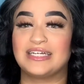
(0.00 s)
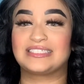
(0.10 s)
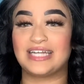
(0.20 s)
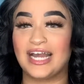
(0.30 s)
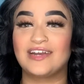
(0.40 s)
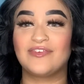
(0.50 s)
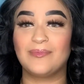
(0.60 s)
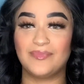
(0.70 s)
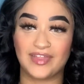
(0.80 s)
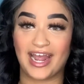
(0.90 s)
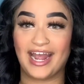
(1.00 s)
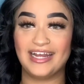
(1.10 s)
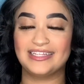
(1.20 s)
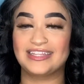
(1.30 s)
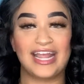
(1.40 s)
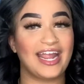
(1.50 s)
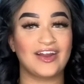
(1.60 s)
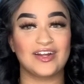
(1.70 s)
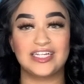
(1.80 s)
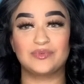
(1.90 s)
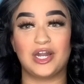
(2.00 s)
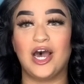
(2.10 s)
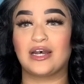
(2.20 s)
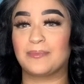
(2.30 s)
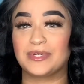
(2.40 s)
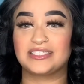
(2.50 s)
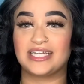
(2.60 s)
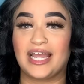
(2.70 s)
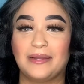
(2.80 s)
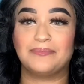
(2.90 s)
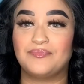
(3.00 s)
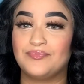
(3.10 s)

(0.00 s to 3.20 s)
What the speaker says: Aside from that, the hair is 100%